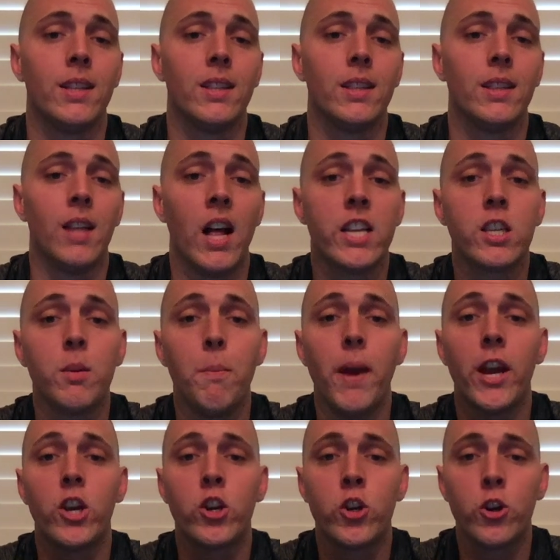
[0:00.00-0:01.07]
Let's
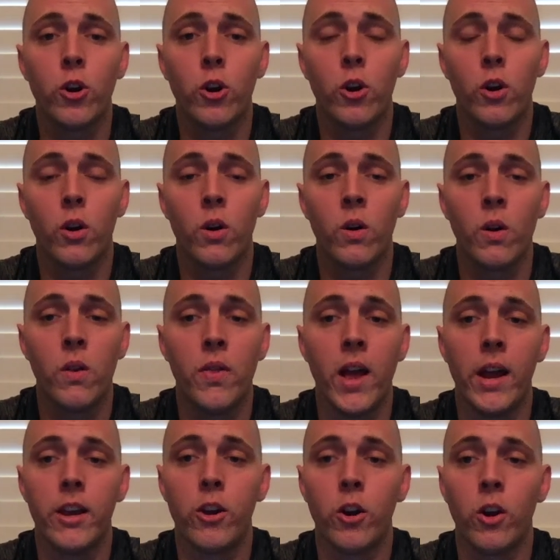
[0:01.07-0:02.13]
make sure
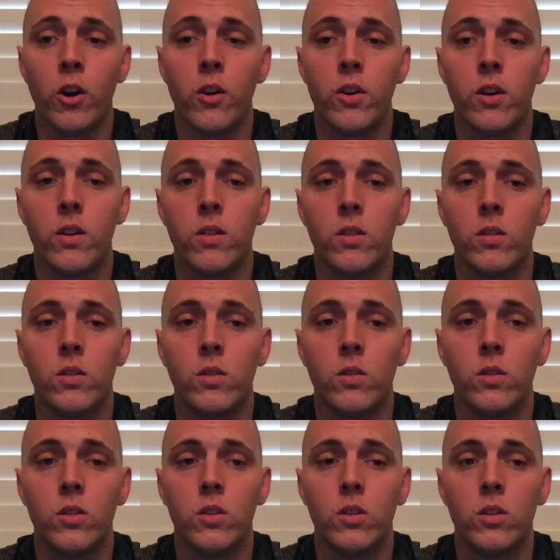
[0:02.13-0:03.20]
that your
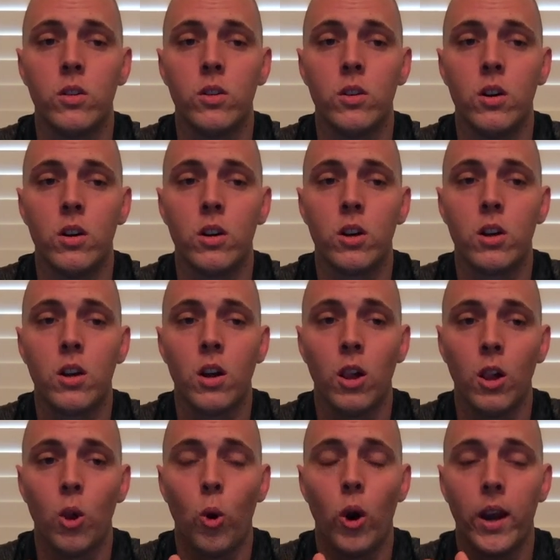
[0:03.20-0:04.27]

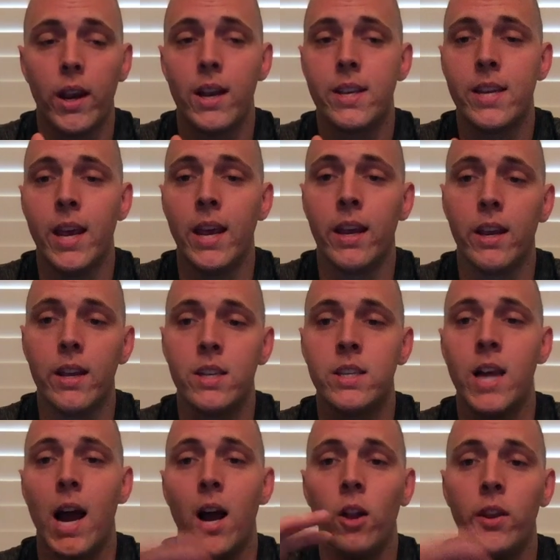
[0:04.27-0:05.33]
caloric intake is
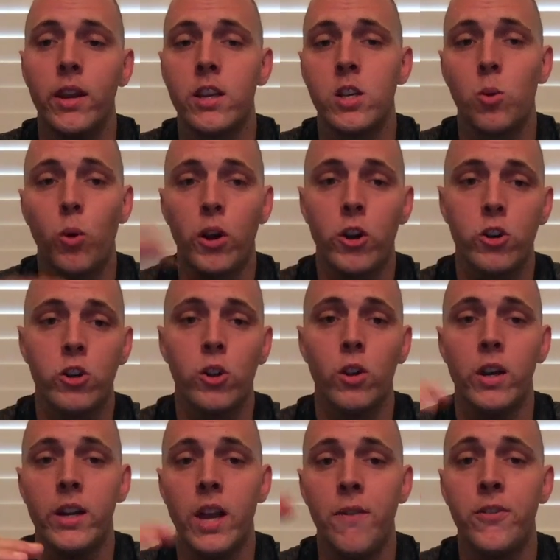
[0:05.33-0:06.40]
dialed in to where you're still in
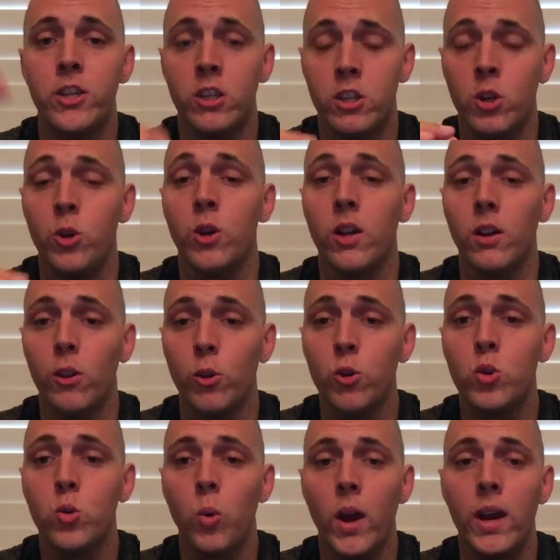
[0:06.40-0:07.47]
a deficit so you can
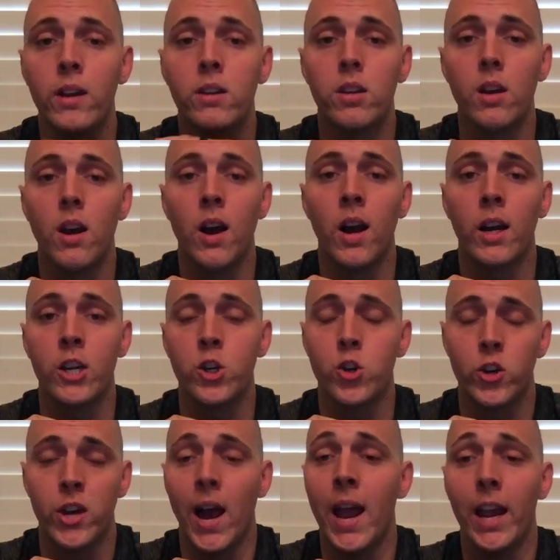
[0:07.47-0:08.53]
lose weight, because your
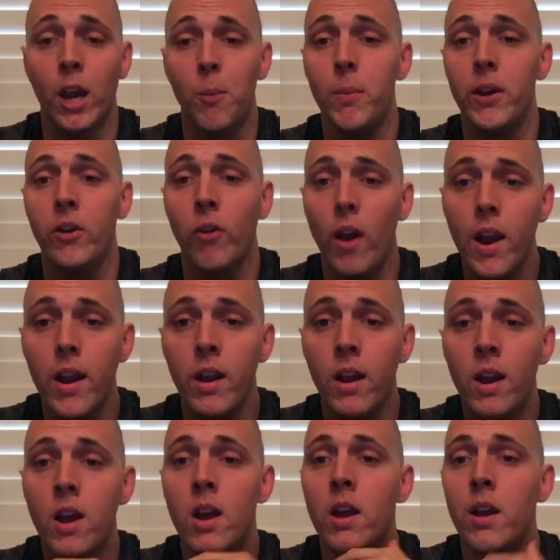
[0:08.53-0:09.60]
diet can be great,
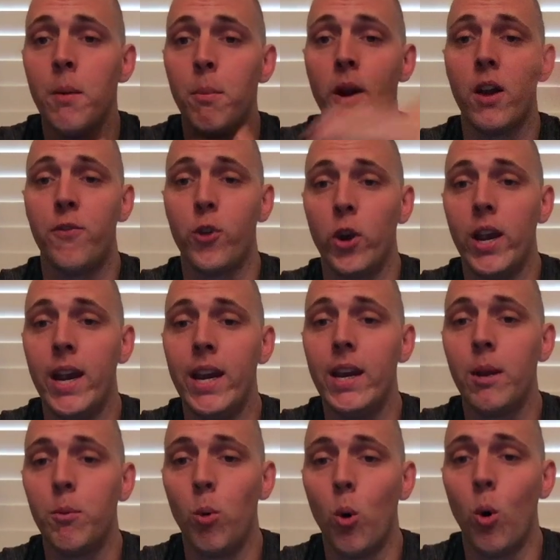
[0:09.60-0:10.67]
but if you're
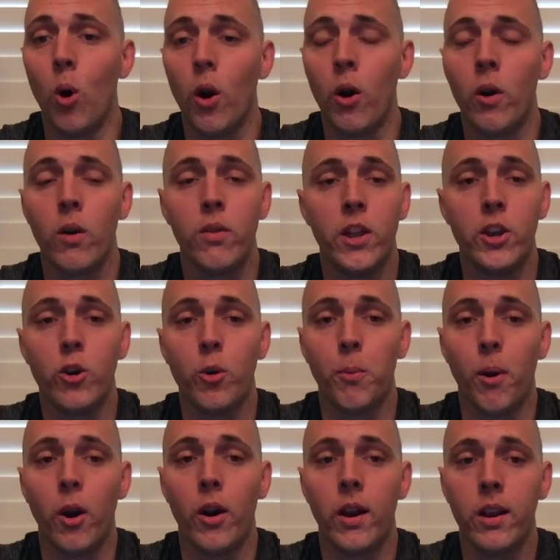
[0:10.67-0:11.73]
eating more than you're
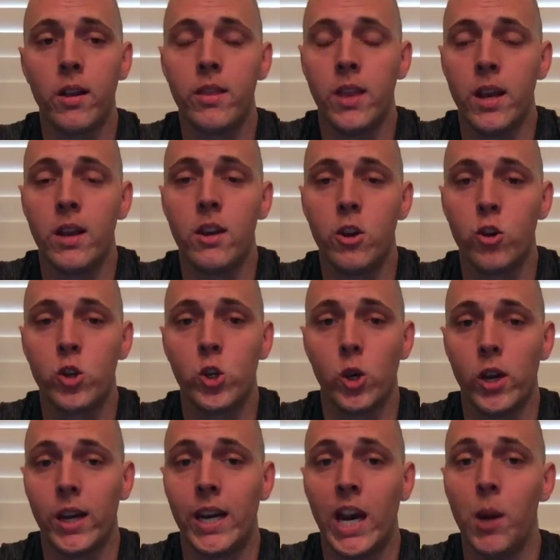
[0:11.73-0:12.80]
burning, then you're still
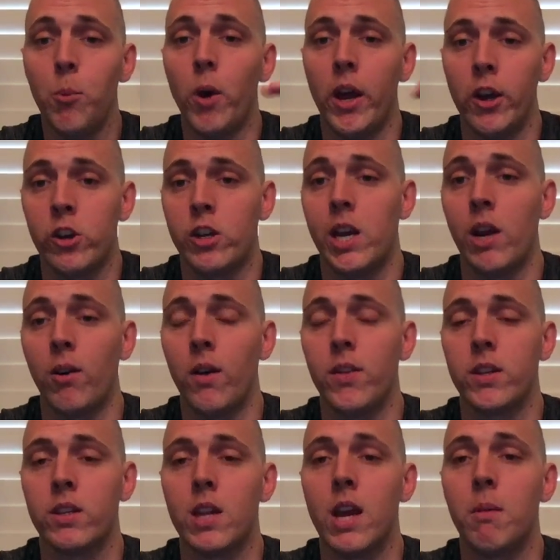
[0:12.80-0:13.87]
going to gain weight or stay around the
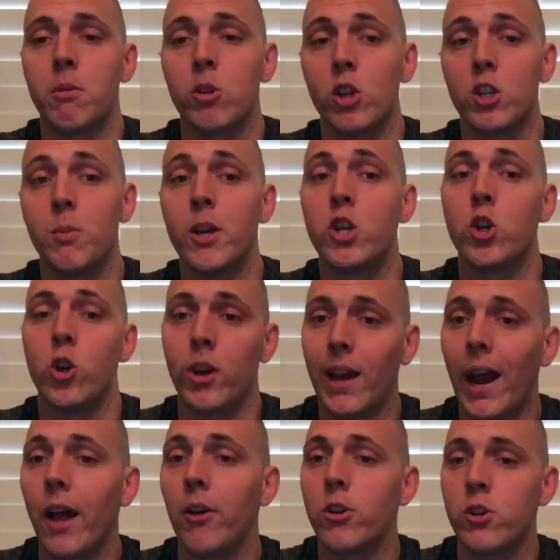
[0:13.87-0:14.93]
same. So let's make sure your
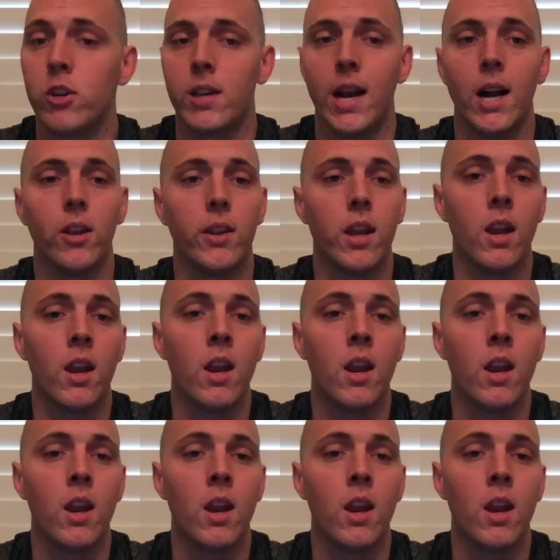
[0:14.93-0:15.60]
calories are dialed in.